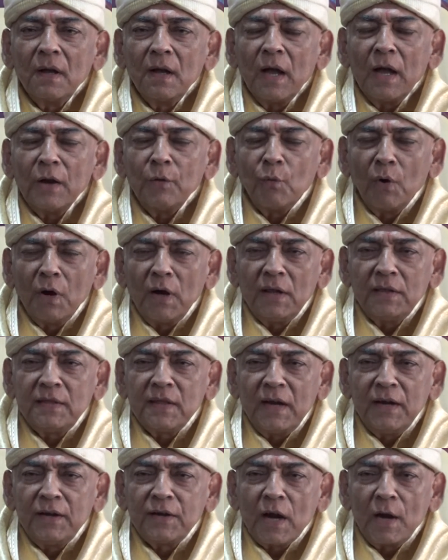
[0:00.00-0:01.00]
and only
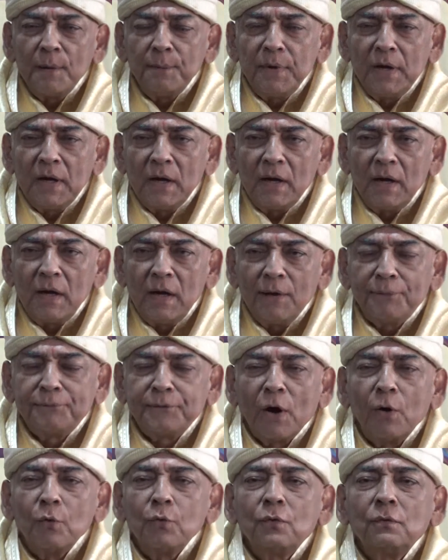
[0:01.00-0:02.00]
then it can be left
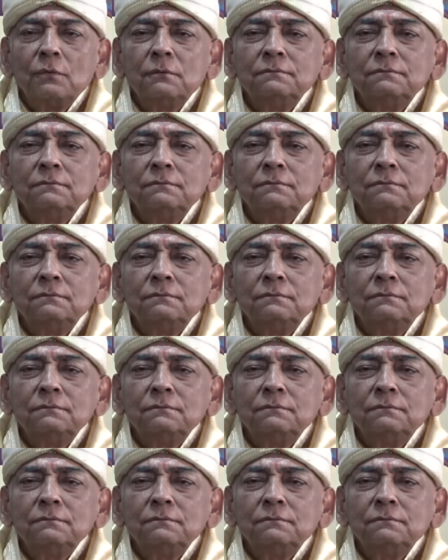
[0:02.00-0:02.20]
out